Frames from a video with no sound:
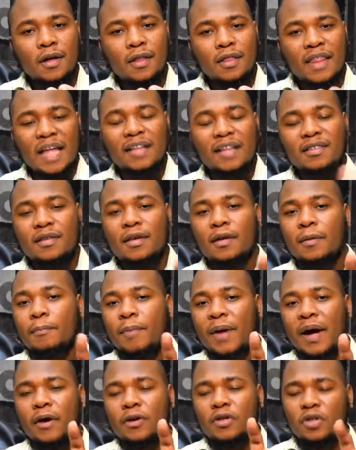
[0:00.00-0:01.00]
that
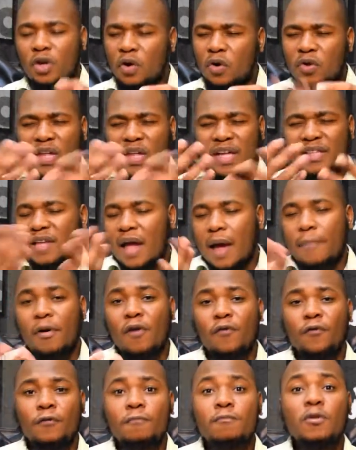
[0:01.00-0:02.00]
part or that type
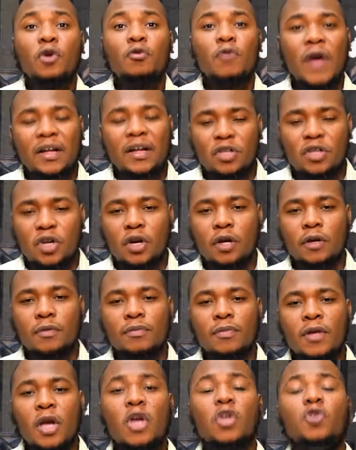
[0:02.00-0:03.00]
of character,
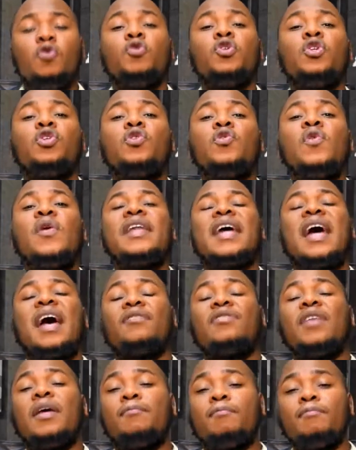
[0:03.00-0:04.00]
you should go and
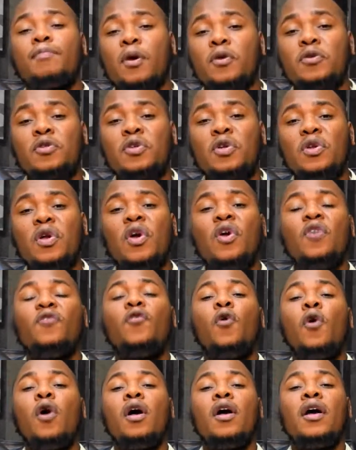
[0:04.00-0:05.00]
ask that person
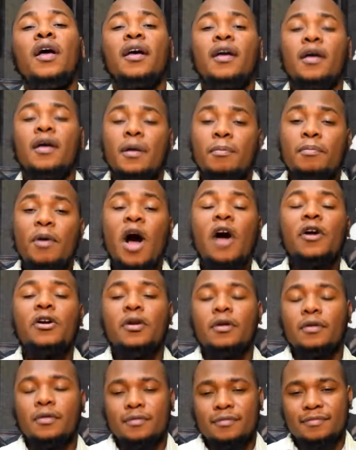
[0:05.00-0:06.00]
for
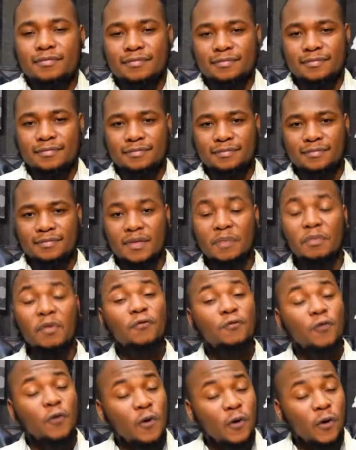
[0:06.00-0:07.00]
pardon
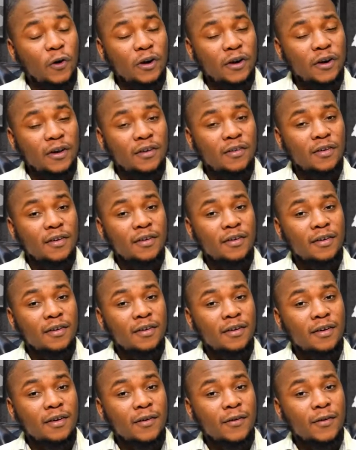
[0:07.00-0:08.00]
before
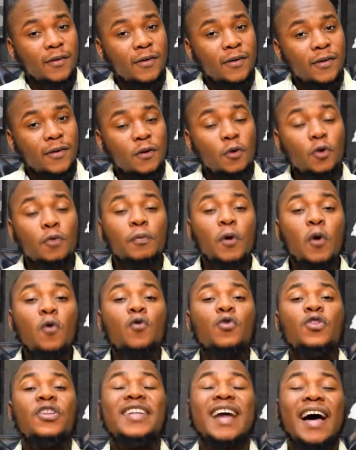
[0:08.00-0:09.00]
you
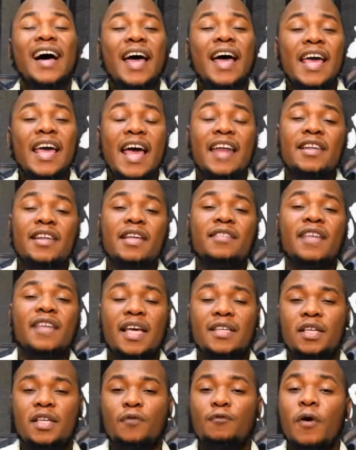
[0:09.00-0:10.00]
both die and he
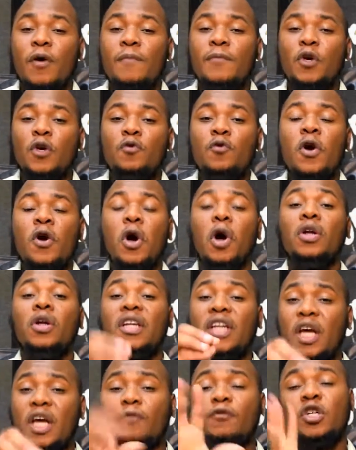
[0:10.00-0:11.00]
takes it from you on
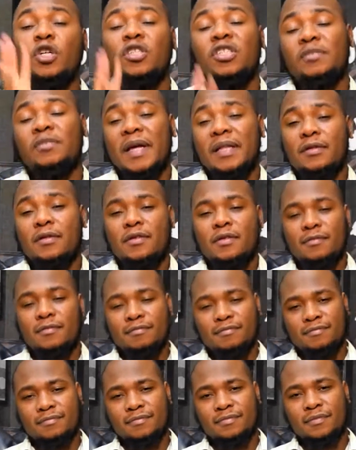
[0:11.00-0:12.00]
the day of judgment.
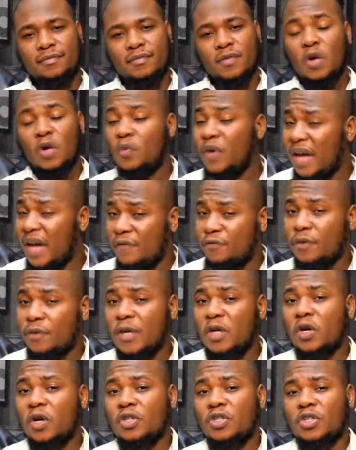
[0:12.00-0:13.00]
We have to
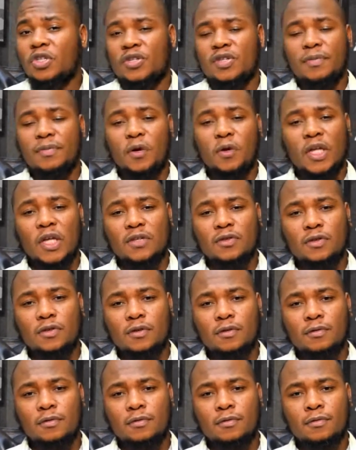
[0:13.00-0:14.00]
be conscious about this.